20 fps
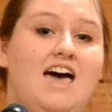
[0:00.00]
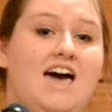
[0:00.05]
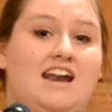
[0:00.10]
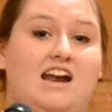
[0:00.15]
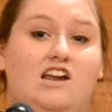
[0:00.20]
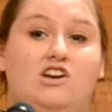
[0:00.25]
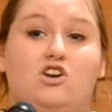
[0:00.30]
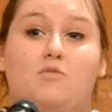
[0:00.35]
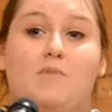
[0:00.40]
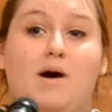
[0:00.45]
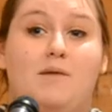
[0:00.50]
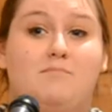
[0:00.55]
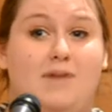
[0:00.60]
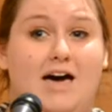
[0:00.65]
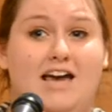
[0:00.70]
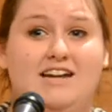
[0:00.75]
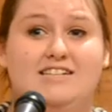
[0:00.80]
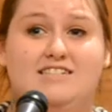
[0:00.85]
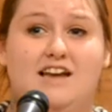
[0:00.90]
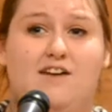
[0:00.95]
And I know my
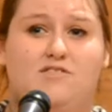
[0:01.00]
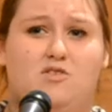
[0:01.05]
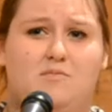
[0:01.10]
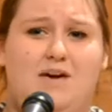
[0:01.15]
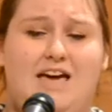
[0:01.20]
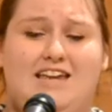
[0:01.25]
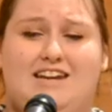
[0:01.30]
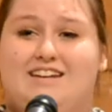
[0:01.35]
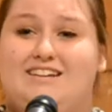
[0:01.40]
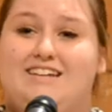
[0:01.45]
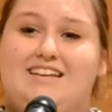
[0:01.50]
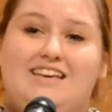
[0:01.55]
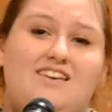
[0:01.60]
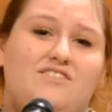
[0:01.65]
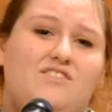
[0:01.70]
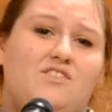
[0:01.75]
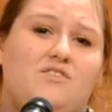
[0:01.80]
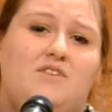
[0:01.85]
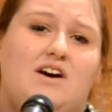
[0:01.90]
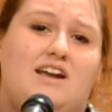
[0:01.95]
bed is never made, and
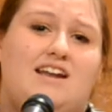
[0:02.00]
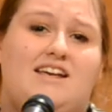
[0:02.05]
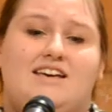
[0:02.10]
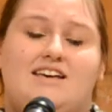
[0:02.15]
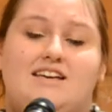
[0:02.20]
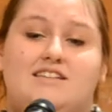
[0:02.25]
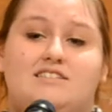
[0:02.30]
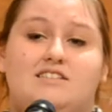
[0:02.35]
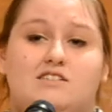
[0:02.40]
even when it is,